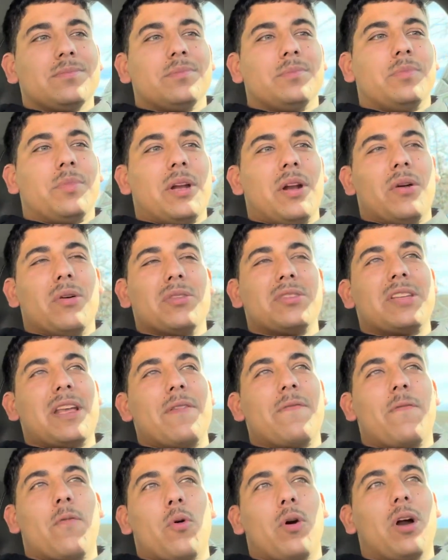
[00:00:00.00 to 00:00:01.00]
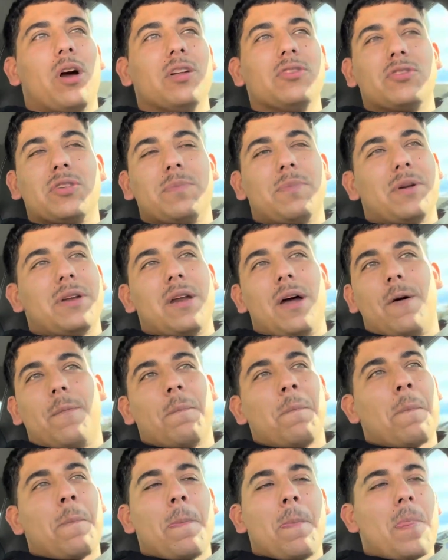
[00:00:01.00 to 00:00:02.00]
But it'll say 400, but no.
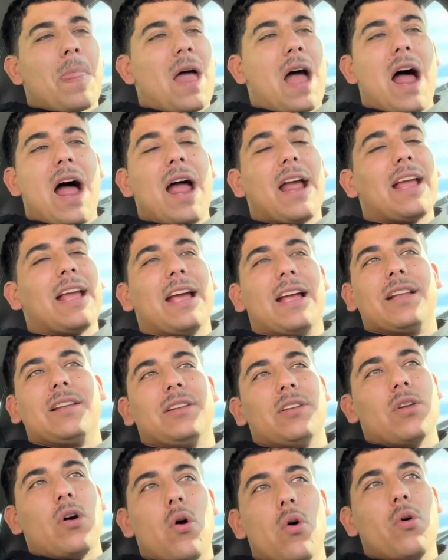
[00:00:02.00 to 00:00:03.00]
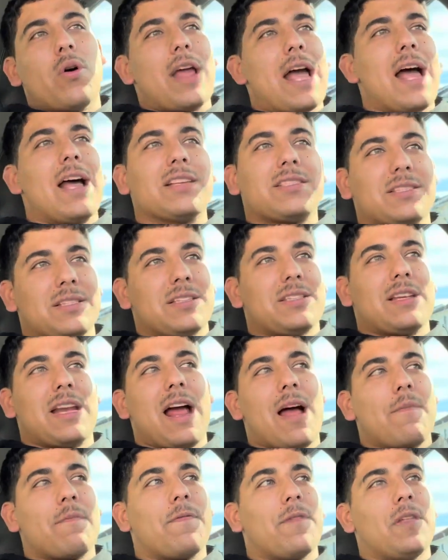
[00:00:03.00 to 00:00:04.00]
I get no gas in the city.
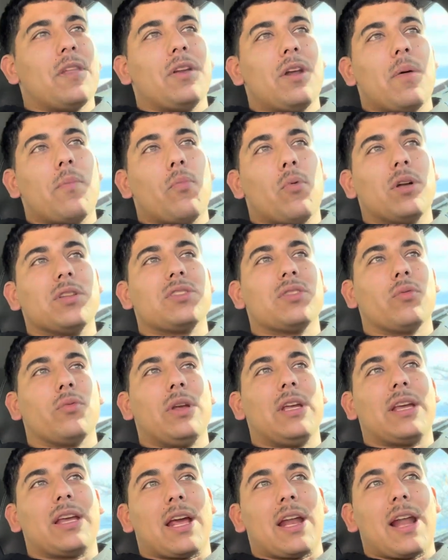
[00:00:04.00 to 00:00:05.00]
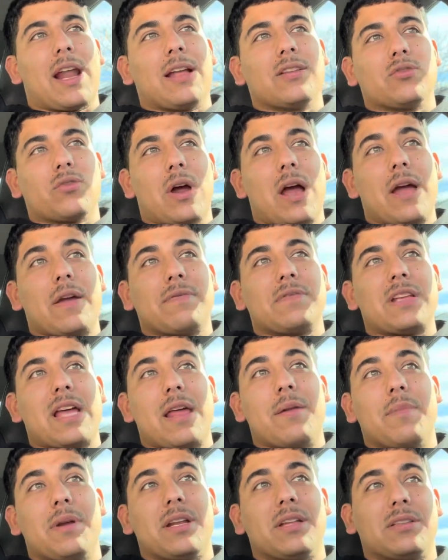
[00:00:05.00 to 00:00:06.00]
I'm filling up once a week, and I drive
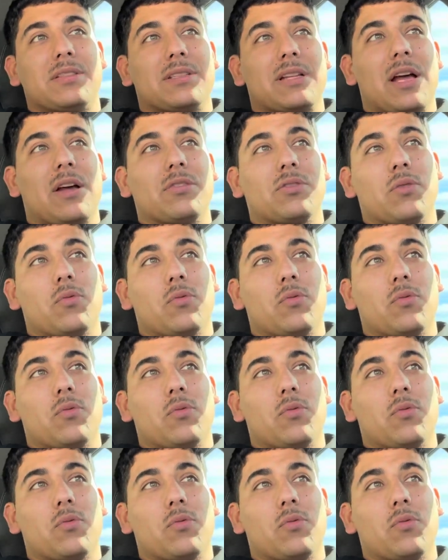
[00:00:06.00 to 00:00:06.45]
10 minutes down to